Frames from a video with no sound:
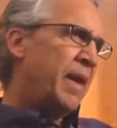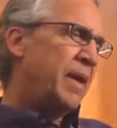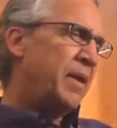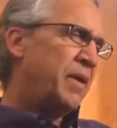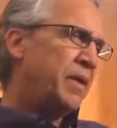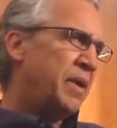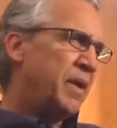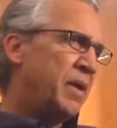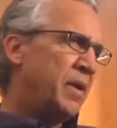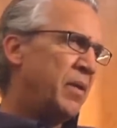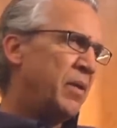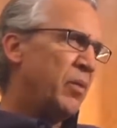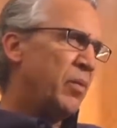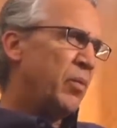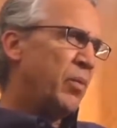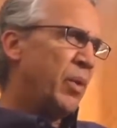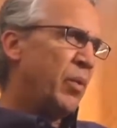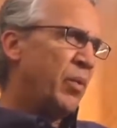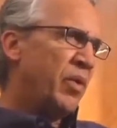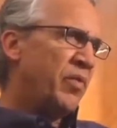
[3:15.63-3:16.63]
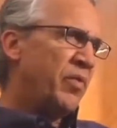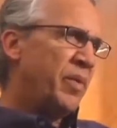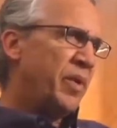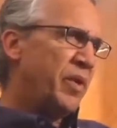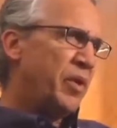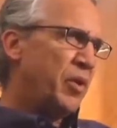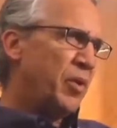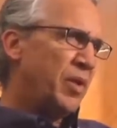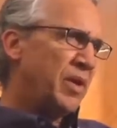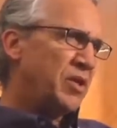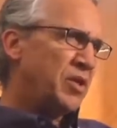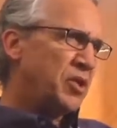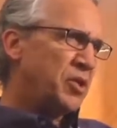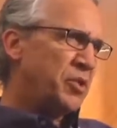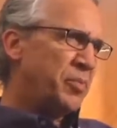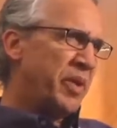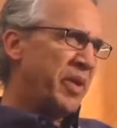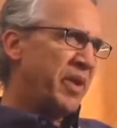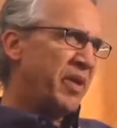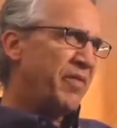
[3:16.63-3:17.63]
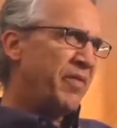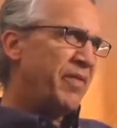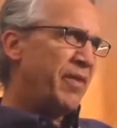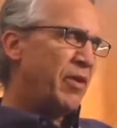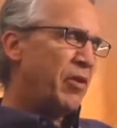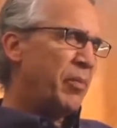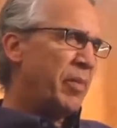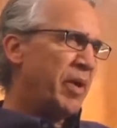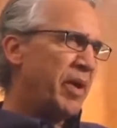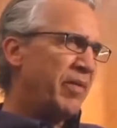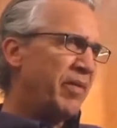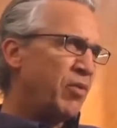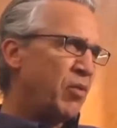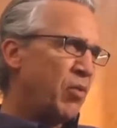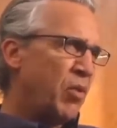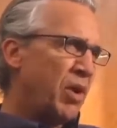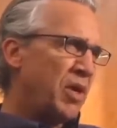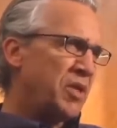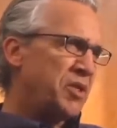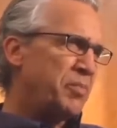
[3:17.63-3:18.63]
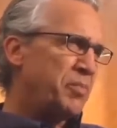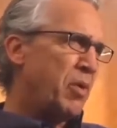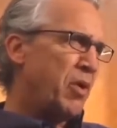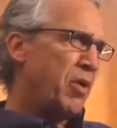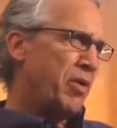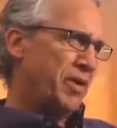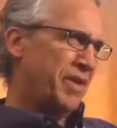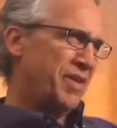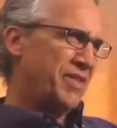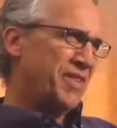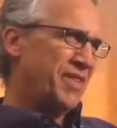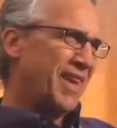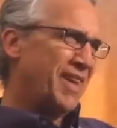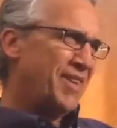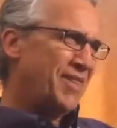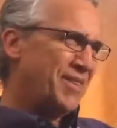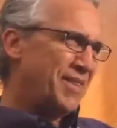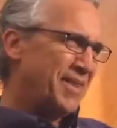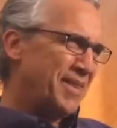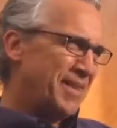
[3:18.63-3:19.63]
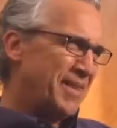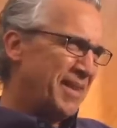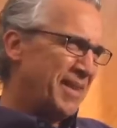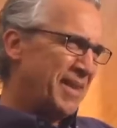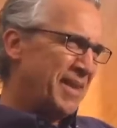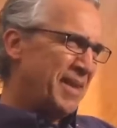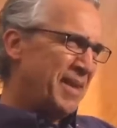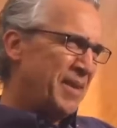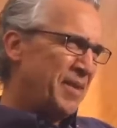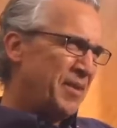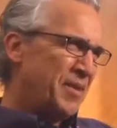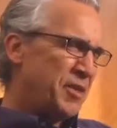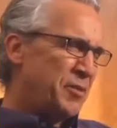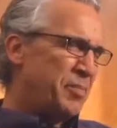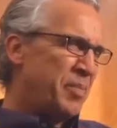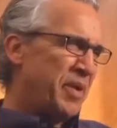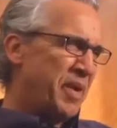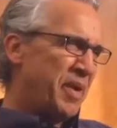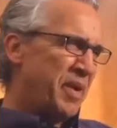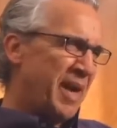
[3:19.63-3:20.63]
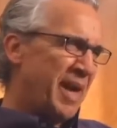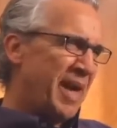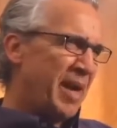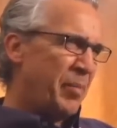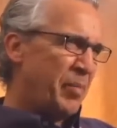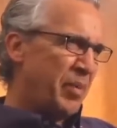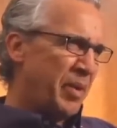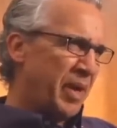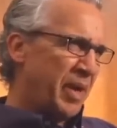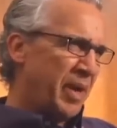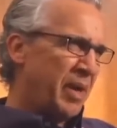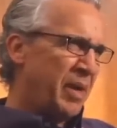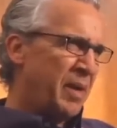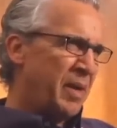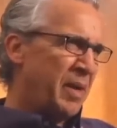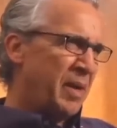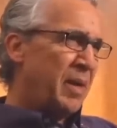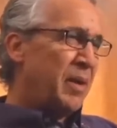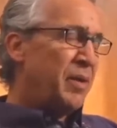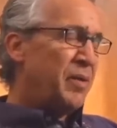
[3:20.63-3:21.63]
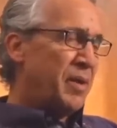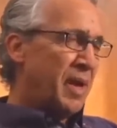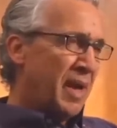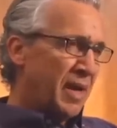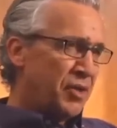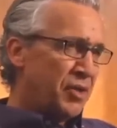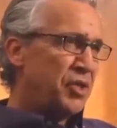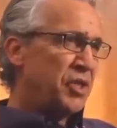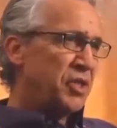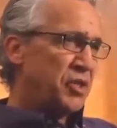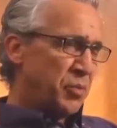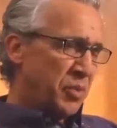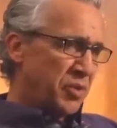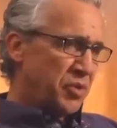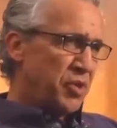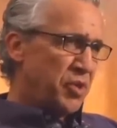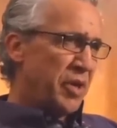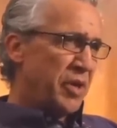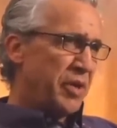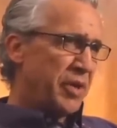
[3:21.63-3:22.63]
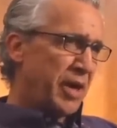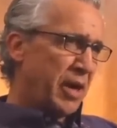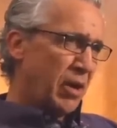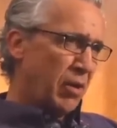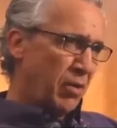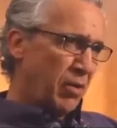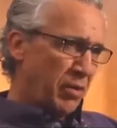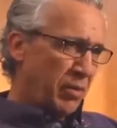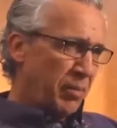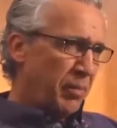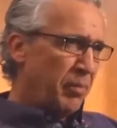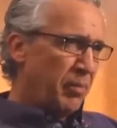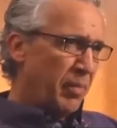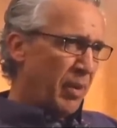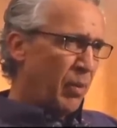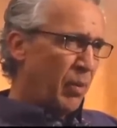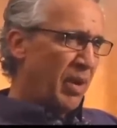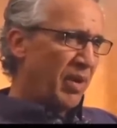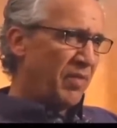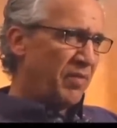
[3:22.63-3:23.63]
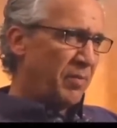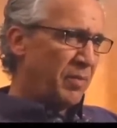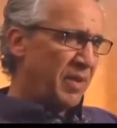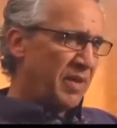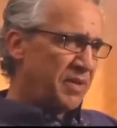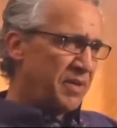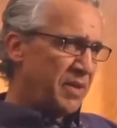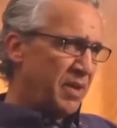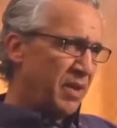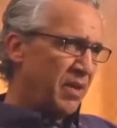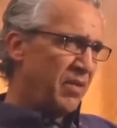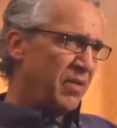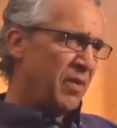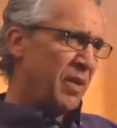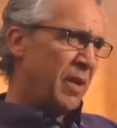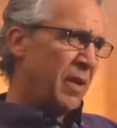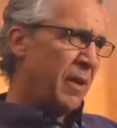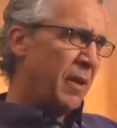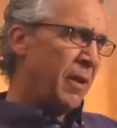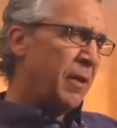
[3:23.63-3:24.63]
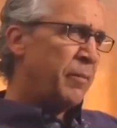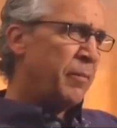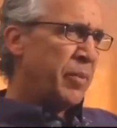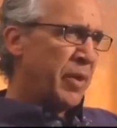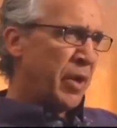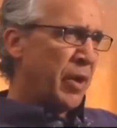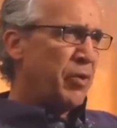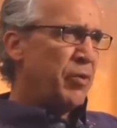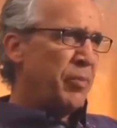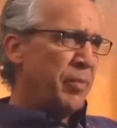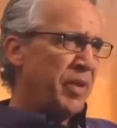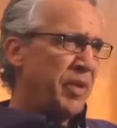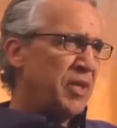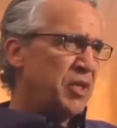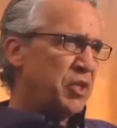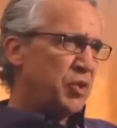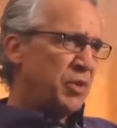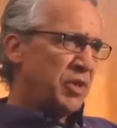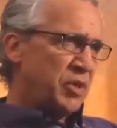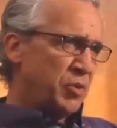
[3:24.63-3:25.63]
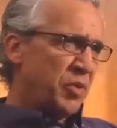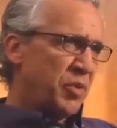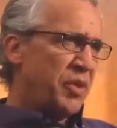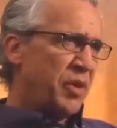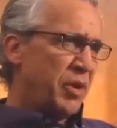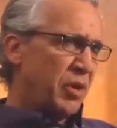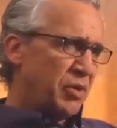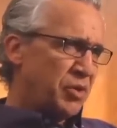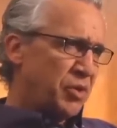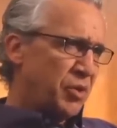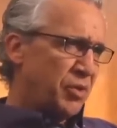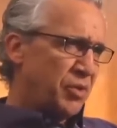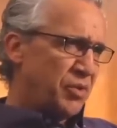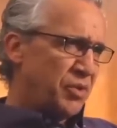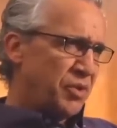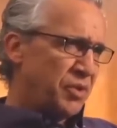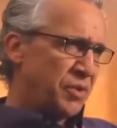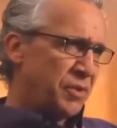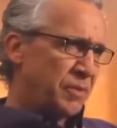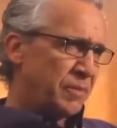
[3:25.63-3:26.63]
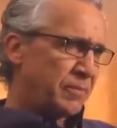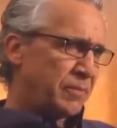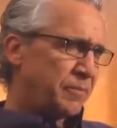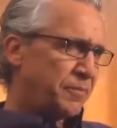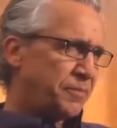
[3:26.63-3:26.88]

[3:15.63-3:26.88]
And what we've been doing is there's been a fair amount of cross-pollination that's been happening, not just with John and Carol and my wife and myself, but other ministries within our churches